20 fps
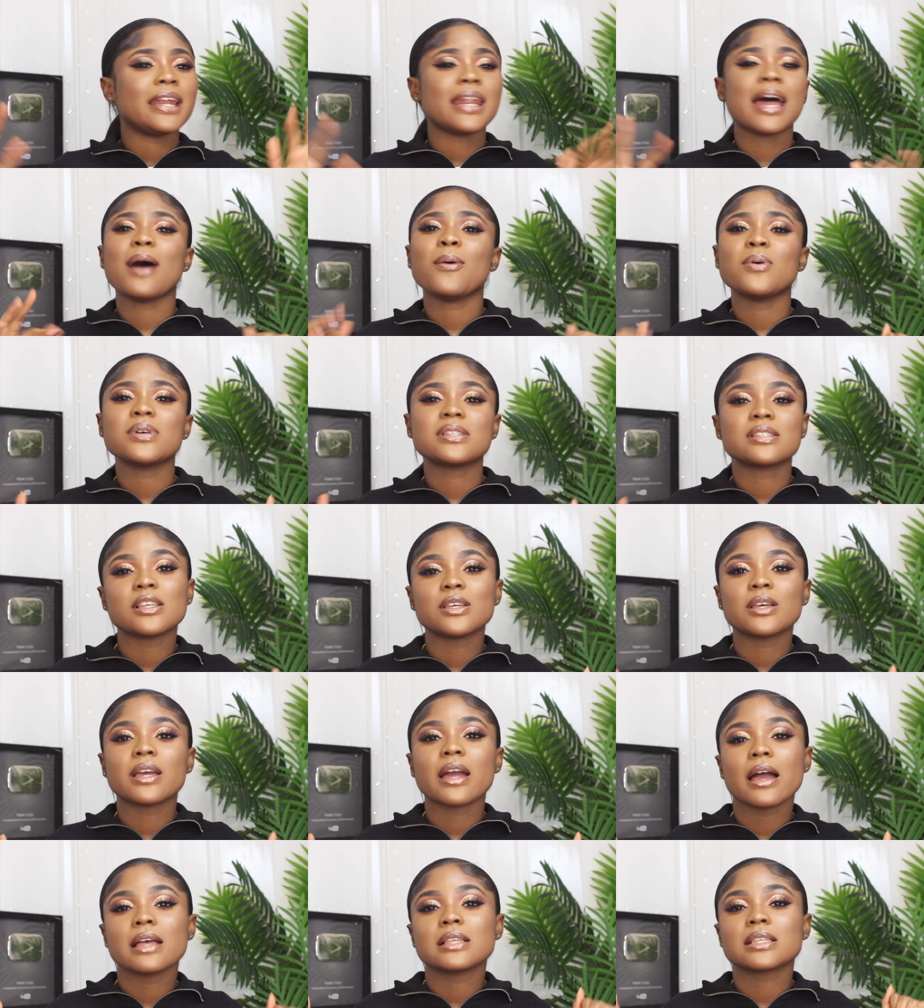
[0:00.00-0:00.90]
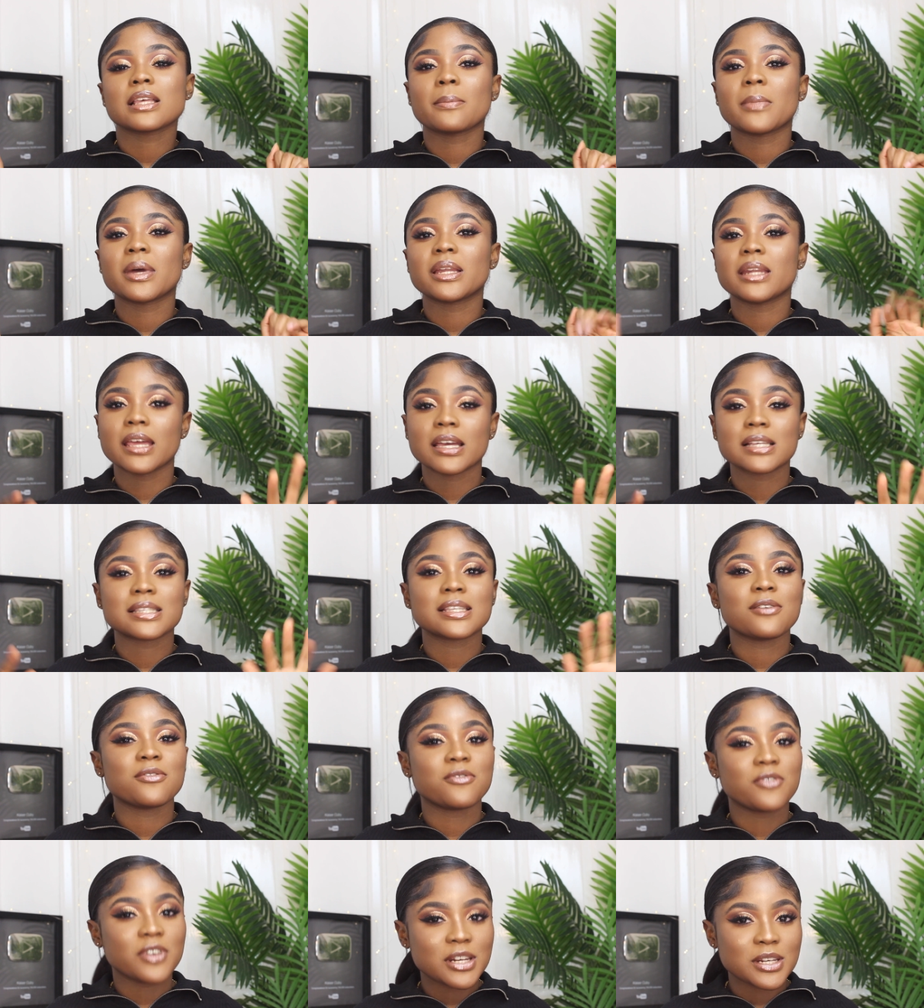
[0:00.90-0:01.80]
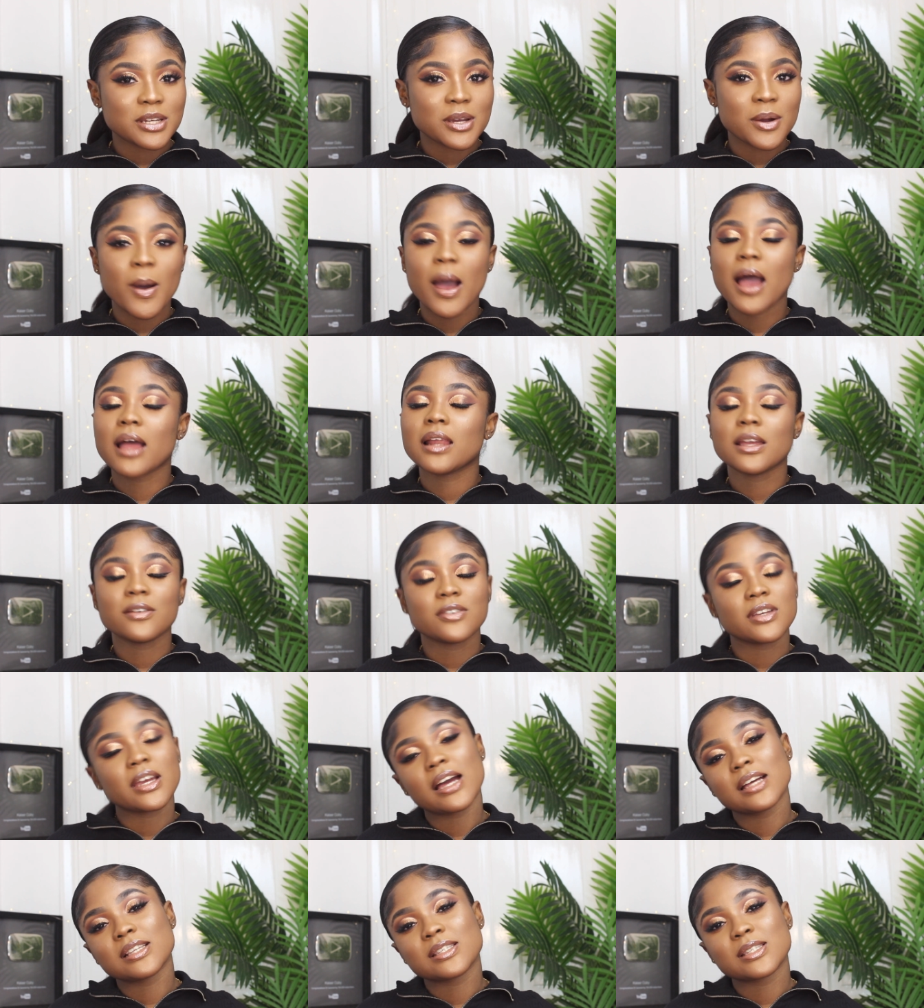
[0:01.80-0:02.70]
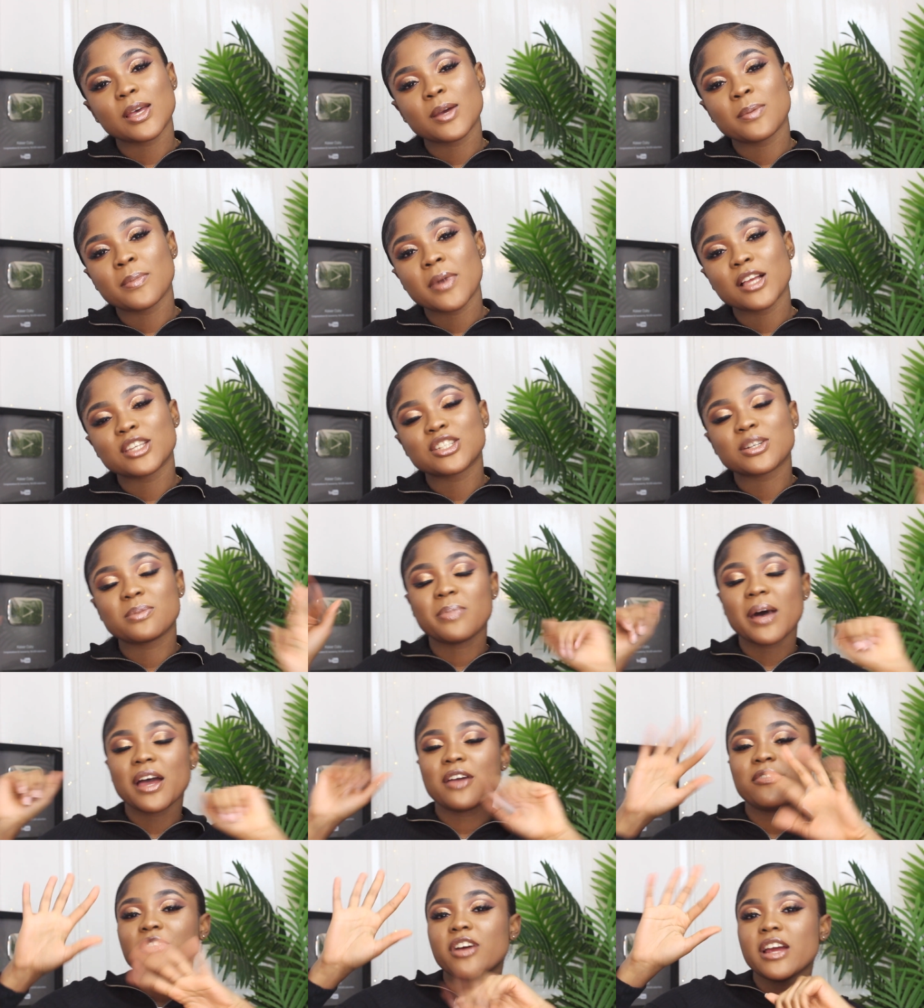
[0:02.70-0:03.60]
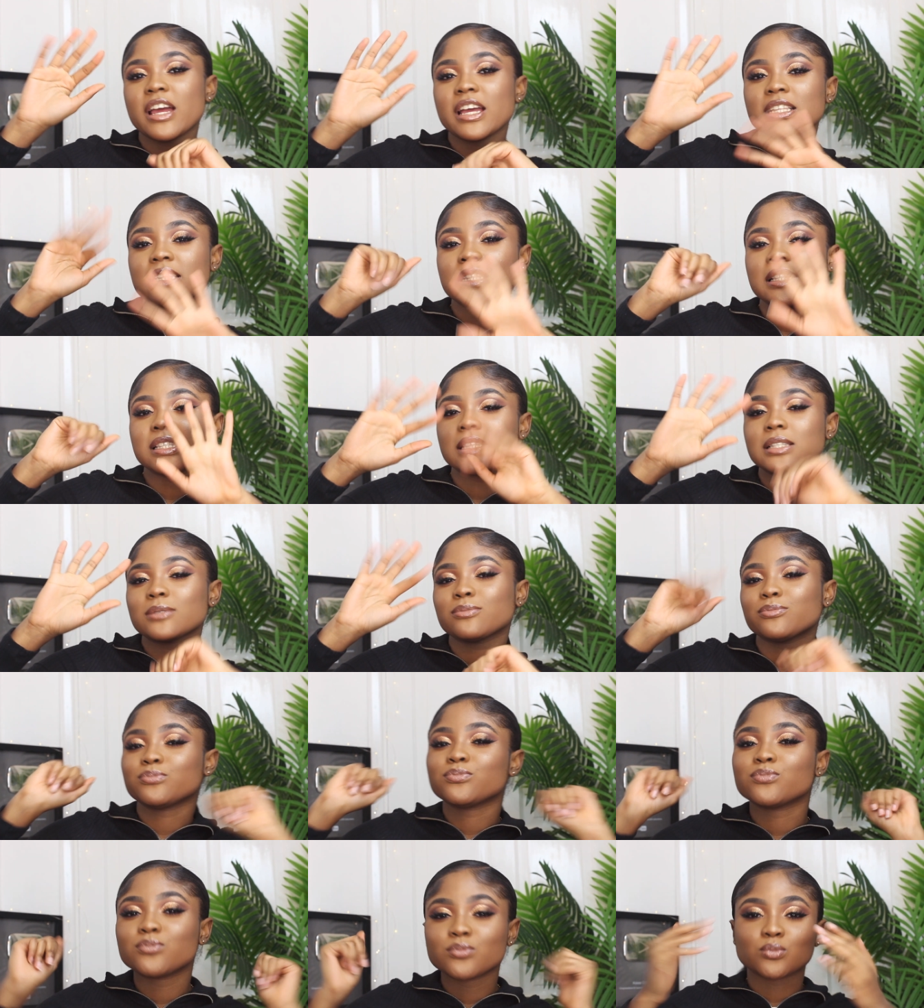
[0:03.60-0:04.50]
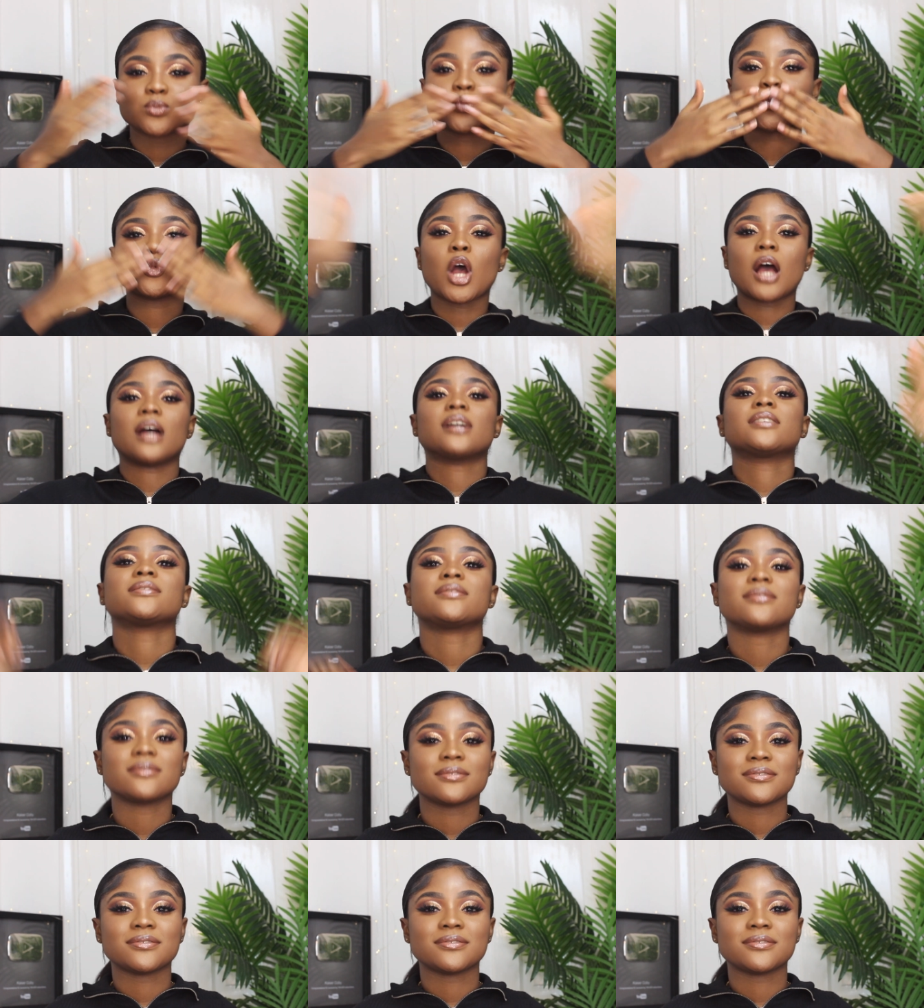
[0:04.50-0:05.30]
And I will see you guys in my next video. I love you guys so much. Bye friends. Mwah.